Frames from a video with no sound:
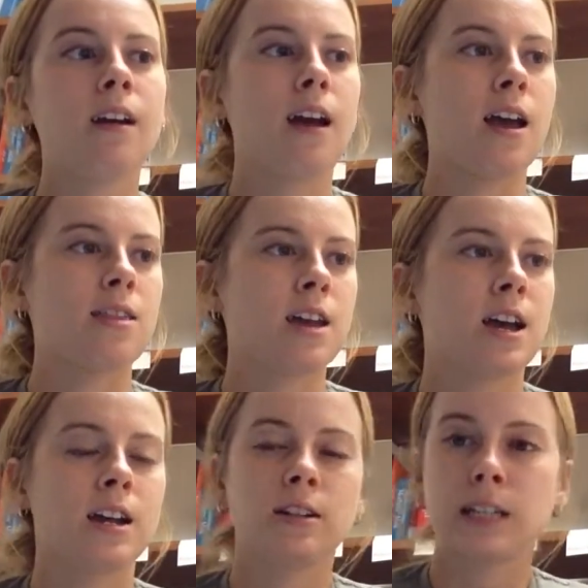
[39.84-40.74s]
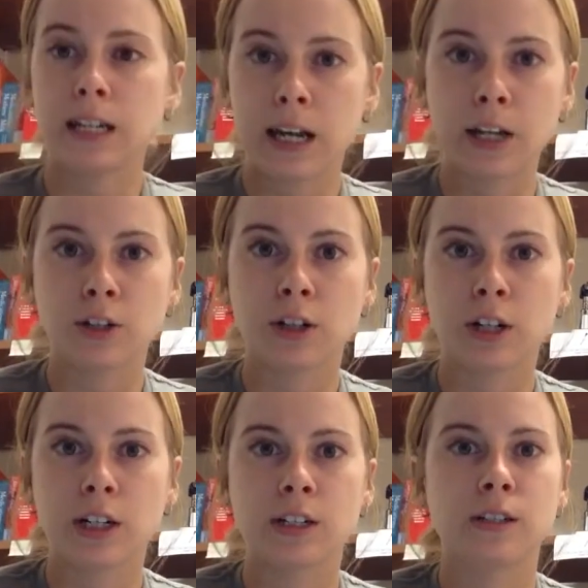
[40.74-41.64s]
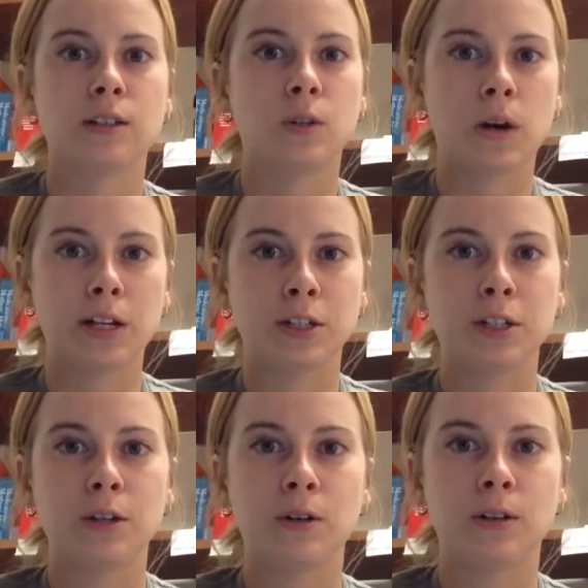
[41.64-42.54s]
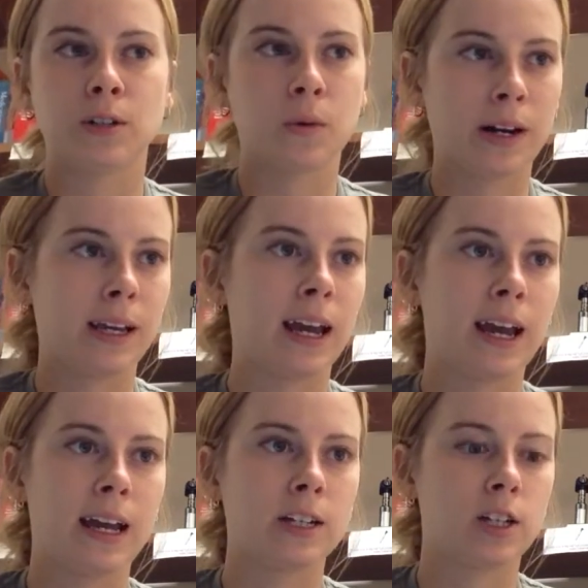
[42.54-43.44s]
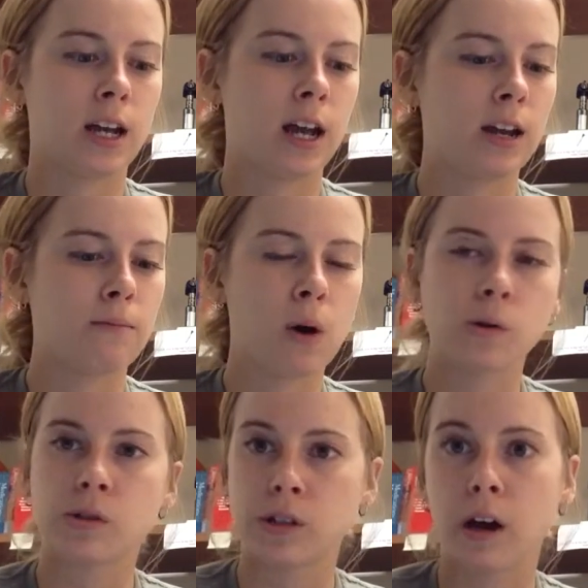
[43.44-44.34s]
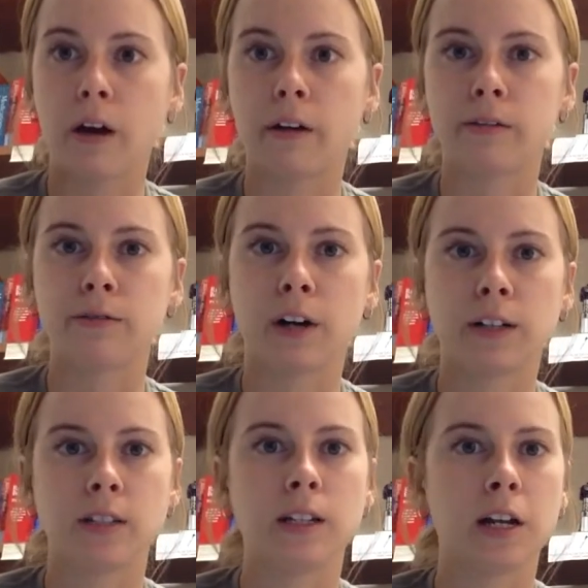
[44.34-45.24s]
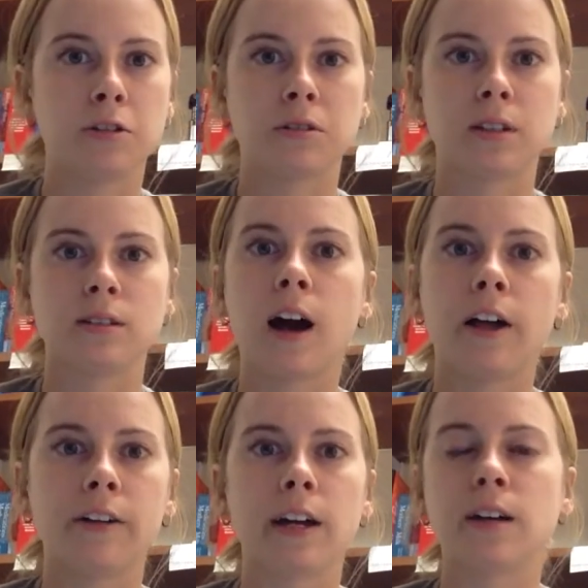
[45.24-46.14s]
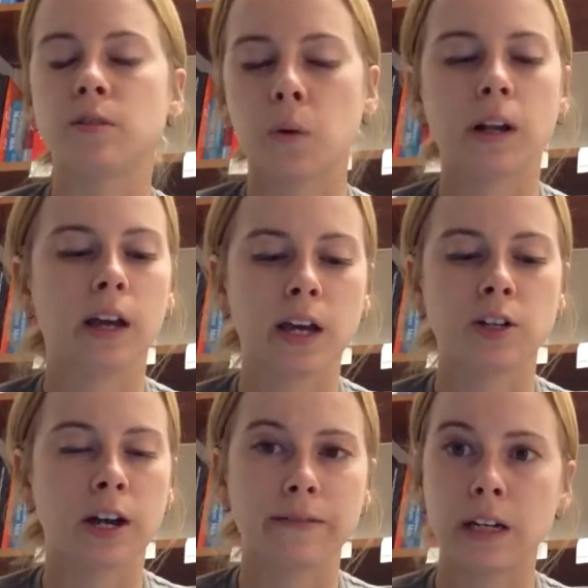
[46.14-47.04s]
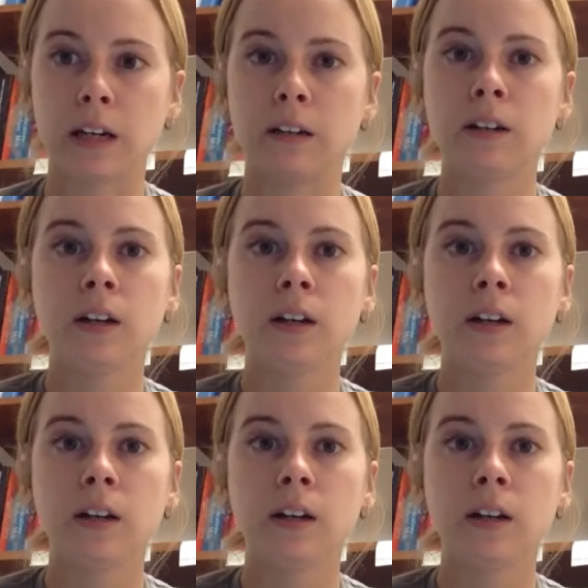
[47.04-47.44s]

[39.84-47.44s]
And then teenagers, 22 to 20 gauge, and most of our teenagers can tolerate a 20 gauge IV,